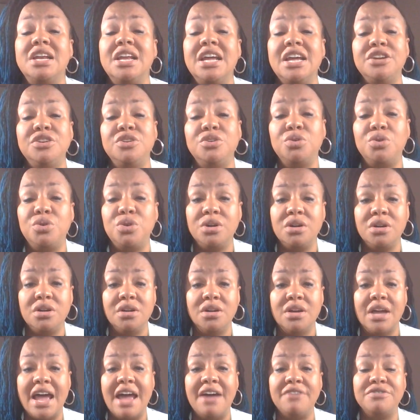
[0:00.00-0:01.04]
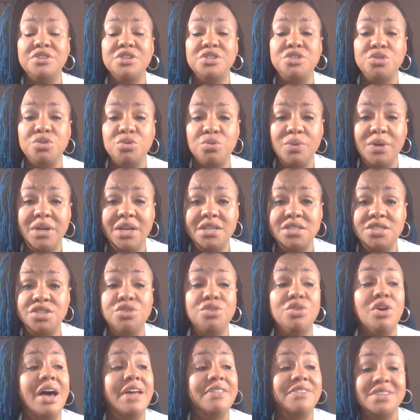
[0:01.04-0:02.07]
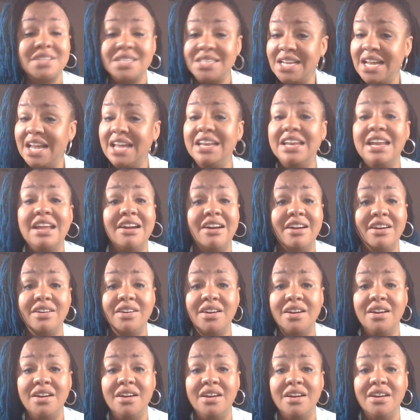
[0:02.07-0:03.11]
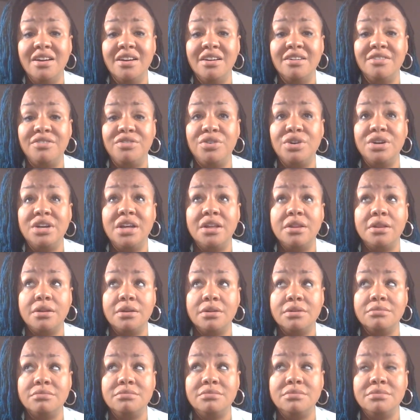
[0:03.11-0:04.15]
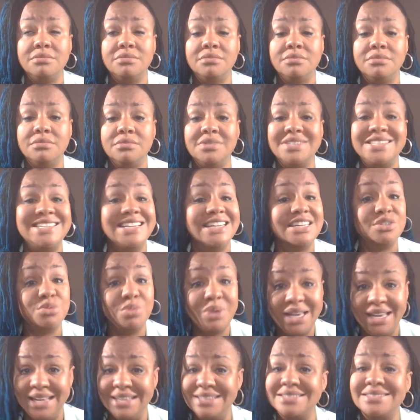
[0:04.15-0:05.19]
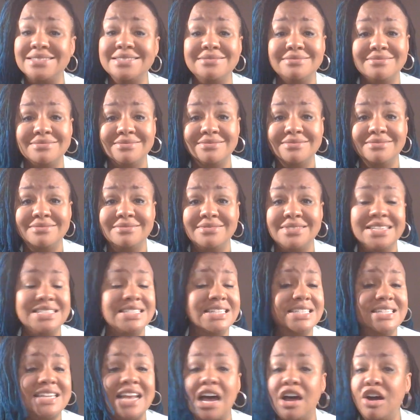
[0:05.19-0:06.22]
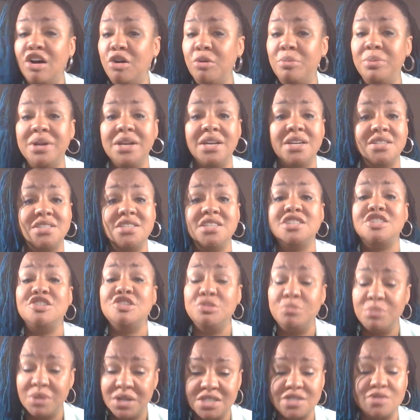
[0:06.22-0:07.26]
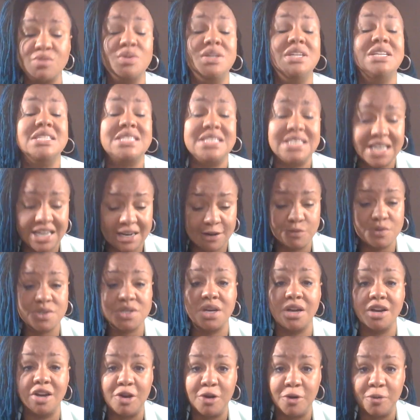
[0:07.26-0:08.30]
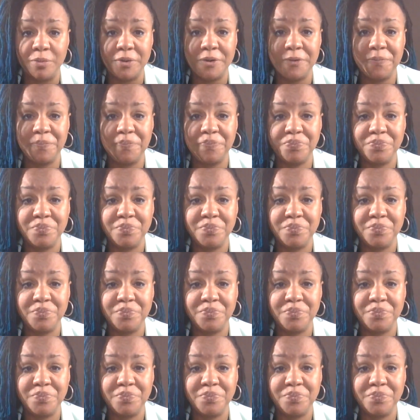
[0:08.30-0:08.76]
that door after two weeks, you're going to have to stand there for another six weeks because it's not opening until two months when he said it was going to open.